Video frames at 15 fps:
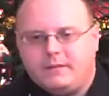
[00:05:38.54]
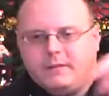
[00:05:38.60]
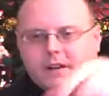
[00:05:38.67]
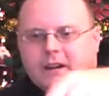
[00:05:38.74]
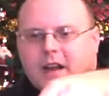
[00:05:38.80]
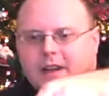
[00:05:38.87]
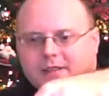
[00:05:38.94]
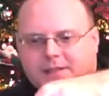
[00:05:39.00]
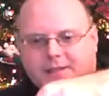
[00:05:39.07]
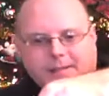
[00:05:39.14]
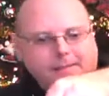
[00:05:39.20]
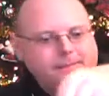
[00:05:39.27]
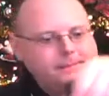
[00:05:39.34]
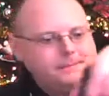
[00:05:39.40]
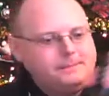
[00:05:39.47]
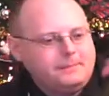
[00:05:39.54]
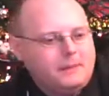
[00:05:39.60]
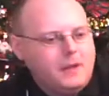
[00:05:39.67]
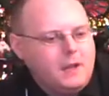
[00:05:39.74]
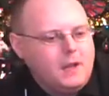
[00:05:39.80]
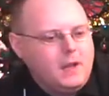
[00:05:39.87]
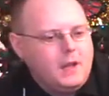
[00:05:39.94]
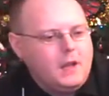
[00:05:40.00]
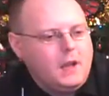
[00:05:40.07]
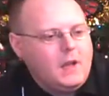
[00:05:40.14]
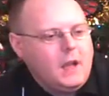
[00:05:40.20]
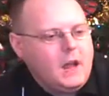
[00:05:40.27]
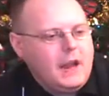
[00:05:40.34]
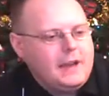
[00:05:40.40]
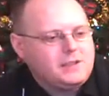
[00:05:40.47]
Very nice.
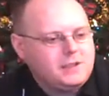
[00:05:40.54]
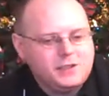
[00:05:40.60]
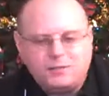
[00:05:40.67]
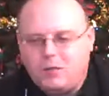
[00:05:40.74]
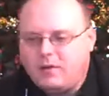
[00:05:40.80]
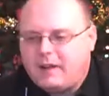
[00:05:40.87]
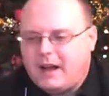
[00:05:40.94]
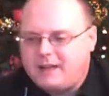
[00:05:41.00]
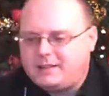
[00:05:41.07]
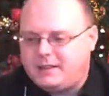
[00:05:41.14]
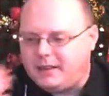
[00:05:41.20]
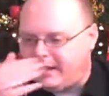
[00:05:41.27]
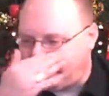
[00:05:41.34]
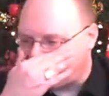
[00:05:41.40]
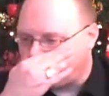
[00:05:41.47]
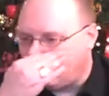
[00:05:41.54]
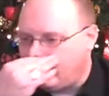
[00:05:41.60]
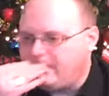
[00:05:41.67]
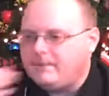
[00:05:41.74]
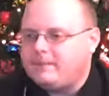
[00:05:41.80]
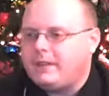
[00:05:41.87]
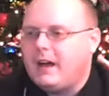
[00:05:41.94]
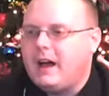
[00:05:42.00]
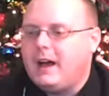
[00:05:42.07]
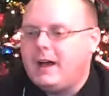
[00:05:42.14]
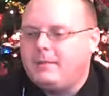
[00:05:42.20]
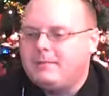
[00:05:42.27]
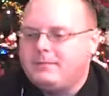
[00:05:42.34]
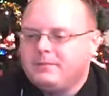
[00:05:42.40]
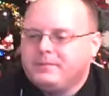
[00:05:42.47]
All right, so let's move on to the next one.
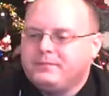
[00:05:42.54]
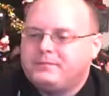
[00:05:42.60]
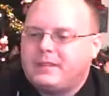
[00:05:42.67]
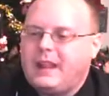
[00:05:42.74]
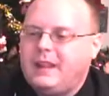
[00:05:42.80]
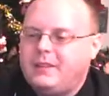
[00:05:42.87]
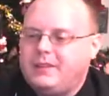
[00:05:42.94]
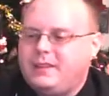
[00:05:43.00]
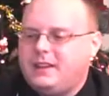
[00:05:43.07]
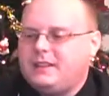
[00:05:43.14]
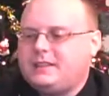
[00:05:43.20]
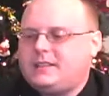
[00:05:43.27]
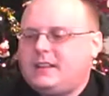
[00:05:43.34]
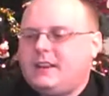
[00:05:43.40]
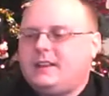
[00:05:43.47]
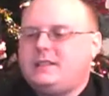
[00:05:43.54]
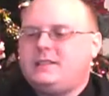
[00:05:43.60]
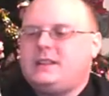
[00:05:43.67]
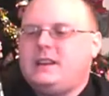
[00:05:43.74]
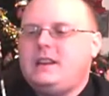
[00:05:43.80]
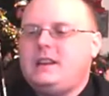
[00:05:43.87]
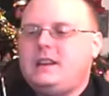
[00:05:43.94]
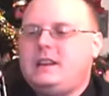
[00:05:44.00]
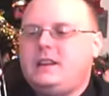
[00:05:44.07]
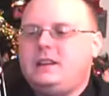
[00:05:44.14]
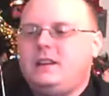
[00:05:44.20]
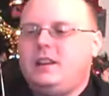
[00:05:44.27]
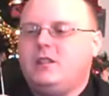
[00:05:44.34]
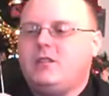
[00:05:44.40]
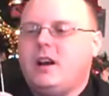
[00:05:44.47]
Um, now, this is the
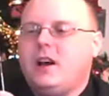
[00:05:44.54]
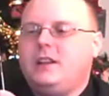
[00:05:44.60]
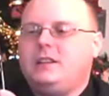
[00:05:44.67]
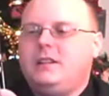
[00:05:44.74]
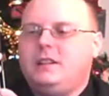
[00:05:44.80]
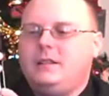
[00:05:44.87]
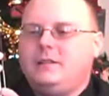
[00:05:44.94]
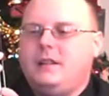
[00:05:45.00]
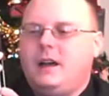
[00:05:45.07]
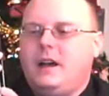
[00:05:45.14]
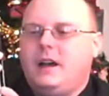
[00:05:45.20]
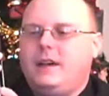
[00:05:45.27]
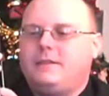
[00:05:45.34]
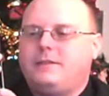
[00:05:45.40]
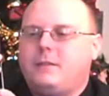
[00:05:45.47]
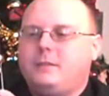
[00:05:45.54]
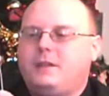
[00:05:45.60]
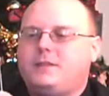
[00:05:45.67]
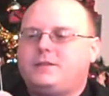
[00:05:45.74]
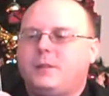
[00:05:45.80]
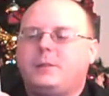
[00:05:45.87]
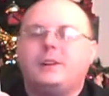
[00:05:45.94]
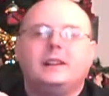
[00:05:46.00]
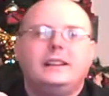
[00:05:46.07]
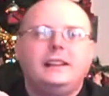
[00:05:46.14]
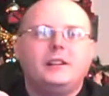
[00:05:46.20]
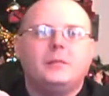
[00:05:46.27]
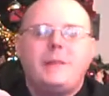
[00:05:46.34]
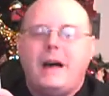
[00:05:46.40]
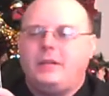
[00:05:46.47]
Yiron uh, from is from
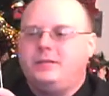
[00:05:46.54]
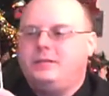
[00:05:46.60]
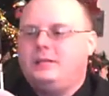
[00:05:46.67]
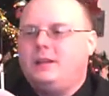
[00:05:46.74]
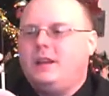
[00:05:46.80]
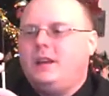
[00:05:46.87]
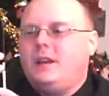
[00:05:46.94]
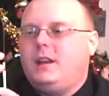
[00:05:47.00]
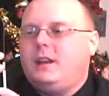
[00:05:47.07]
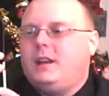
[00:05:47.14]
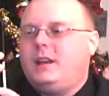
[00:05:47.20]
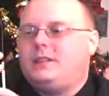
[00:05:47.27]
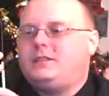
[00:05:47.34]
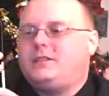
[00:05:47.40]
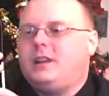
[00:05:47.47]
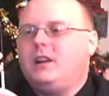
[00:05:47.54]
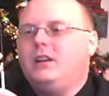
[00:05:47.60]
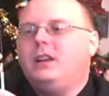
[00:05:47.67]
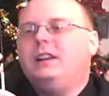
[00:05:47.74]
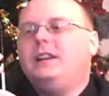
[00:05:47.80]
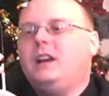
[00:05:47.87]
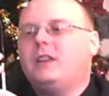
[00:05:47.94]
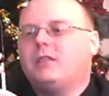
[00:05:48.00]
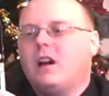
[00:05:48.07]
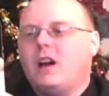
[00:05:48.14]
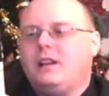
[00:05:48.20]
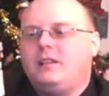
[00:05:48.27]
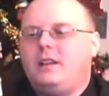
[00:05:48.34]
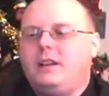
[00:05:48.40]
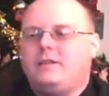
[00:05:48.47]
Galil Mountain. It's their
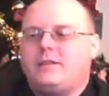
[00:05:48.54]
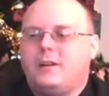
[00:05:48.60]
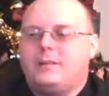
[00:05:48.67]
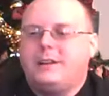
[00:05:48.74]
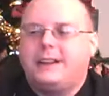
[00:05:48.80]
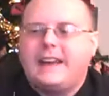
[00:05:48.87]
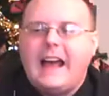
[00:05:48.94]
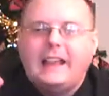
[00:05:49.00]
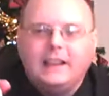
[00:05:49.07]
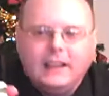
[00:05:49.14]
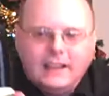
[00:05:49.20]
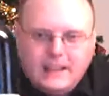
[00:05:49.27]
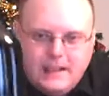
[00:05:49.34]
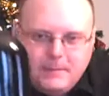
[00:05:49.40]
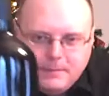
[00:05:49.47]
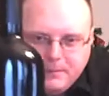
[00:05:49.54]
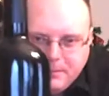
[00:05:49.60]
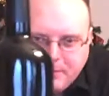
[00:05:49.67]
Yiron from Galilee.